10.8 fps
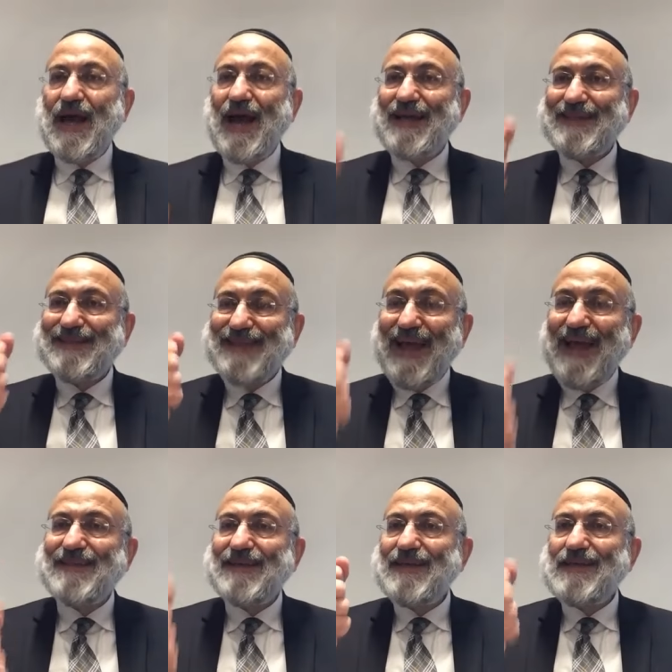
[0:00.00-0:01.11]
And that
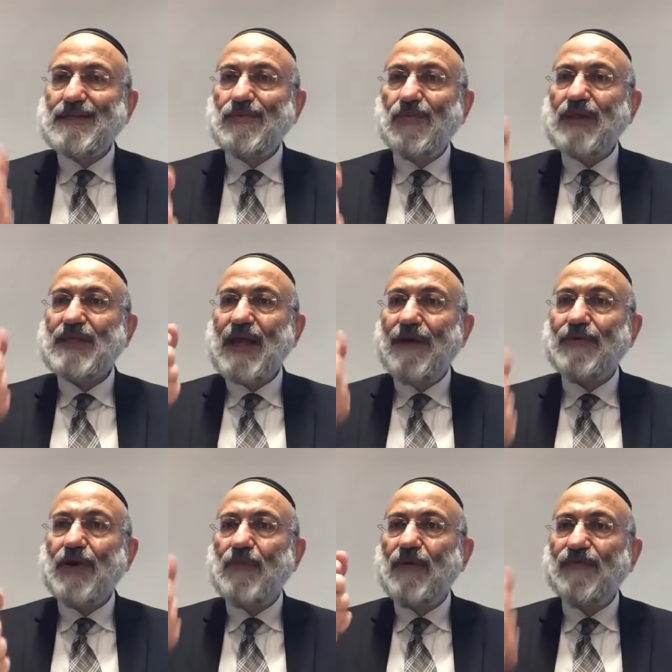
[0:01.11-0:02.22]
is what
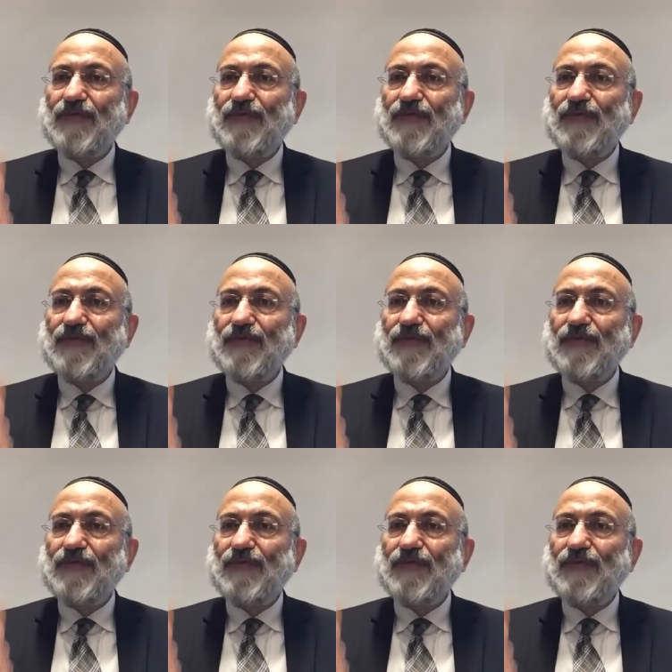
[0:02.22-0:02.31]
Avraham